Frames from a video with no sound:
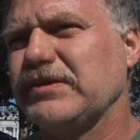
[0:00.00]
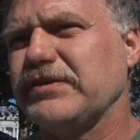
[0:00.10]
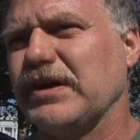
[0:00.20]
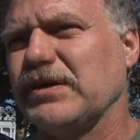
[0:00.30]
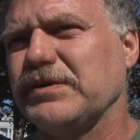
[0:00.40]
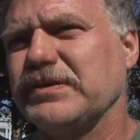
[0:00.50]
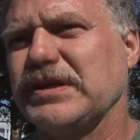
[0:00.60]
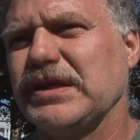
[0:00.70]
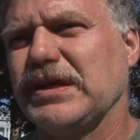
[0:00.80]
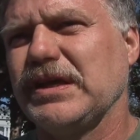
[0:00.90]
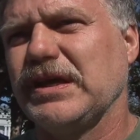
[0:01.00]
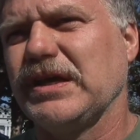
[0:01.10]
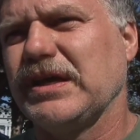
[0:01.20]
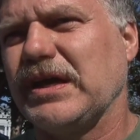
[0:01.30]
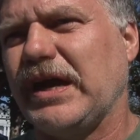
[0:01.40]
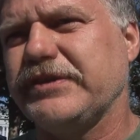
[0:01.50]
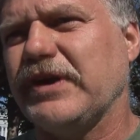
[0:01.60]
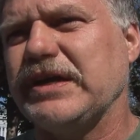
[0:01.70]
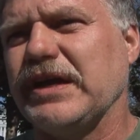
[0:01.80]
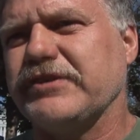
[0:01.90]
So I
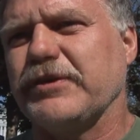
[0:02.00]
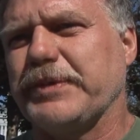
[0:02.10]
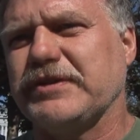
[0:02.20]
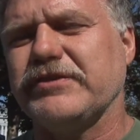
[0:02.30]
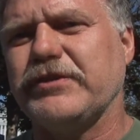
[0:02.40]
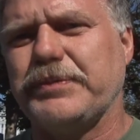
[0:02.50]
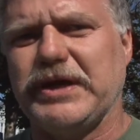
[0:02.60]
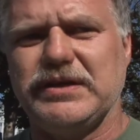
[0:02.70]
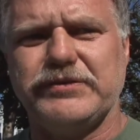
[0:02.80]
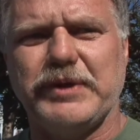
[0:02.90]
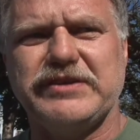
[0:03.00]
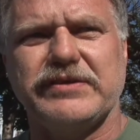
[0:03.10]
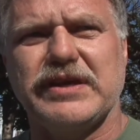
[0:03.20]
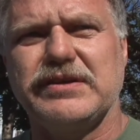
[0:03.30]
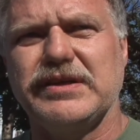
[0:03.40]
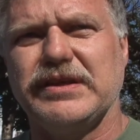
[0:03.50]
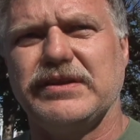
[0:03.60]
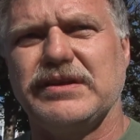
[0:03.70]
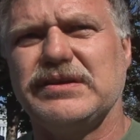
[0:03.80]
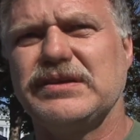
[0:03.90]
tried not to participate as much as I could in
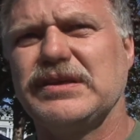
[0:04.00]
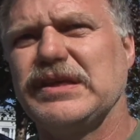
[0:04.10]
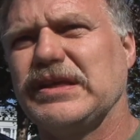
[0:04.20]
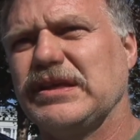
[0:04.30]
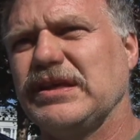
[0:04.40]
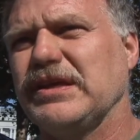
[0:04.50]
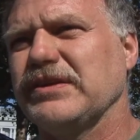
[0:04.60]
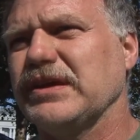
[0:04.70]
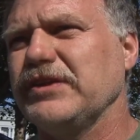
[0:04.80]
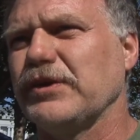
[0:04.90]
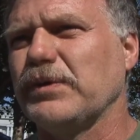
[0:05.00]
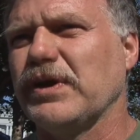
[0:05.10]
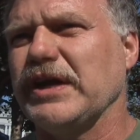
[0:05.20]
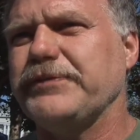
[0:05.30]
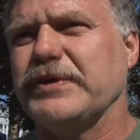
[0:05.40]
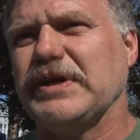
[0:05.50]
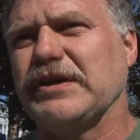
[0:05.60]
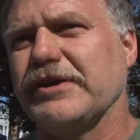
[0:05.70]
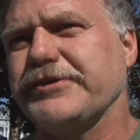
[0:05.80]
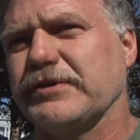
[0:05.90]
the war effort, and
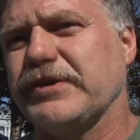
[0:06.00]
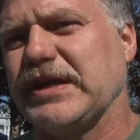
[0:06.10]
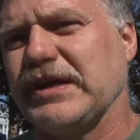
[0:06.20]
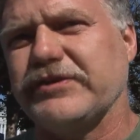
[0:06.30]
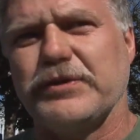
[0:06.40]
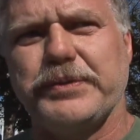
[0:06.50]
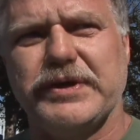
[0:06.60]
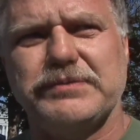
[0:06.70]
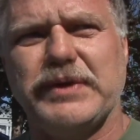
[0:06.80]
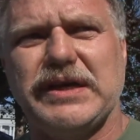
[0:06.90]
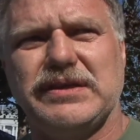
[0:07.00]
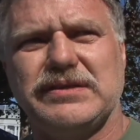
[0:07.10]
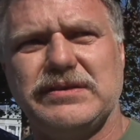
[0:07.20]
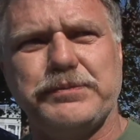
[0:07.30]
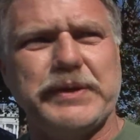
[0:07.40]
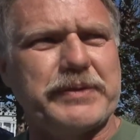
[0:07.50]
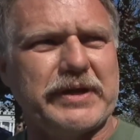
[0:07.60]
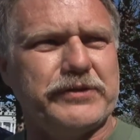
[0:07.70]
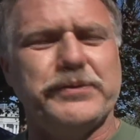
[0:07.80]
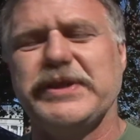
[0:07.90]
also tried not to put the people I
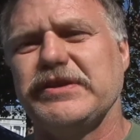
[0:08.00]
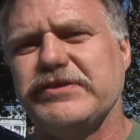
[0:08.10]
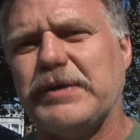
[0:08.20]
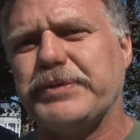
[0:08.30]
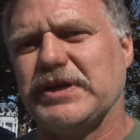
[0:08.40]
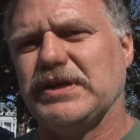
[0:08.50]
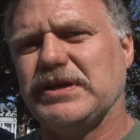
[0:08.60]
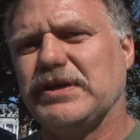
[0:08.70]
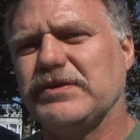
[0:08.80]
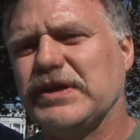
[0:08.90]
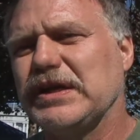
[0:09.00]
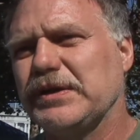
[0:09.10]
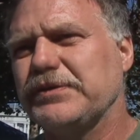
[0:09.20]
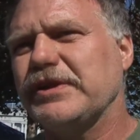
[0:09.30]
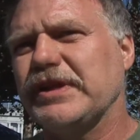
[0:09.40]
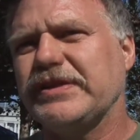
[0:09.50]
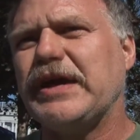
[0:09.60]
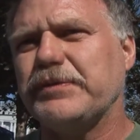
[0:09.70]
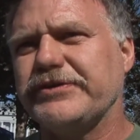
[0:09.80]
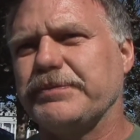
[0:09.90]
was with in jeopardy. So
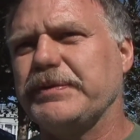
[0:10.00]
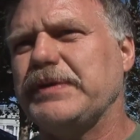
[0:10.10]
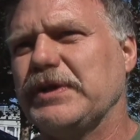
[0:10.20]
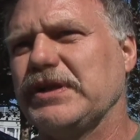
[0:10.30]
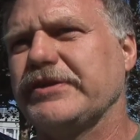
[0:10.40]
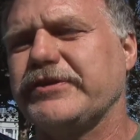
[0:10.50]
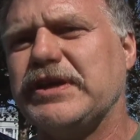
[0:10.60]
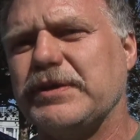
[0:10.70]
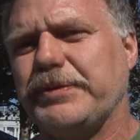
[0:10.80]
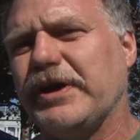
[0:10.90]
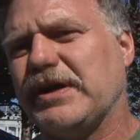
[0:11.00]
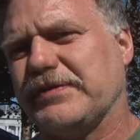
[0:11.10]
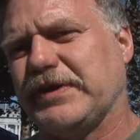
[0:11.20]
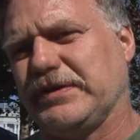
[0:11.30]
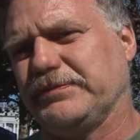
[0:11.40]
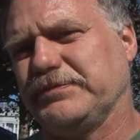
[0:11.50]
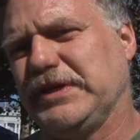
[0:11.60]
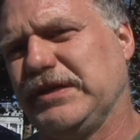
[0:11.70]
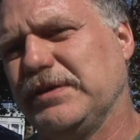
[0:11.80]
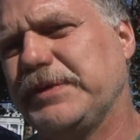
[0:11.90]
that was maybe a little tricky part of it,
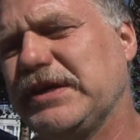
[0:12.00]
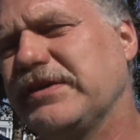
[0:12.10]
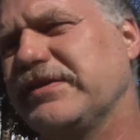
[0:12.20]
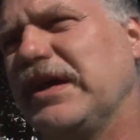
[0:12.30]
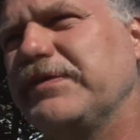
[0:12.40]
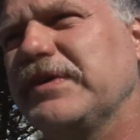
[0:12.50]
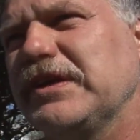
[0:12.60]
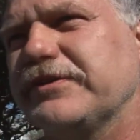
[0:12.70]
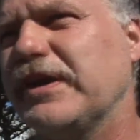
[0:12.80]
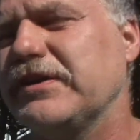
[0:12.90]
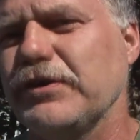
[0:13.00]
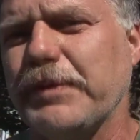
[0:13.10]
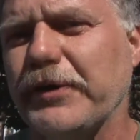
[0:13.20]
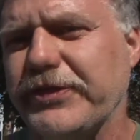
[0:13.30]
you know, because you're trying to do both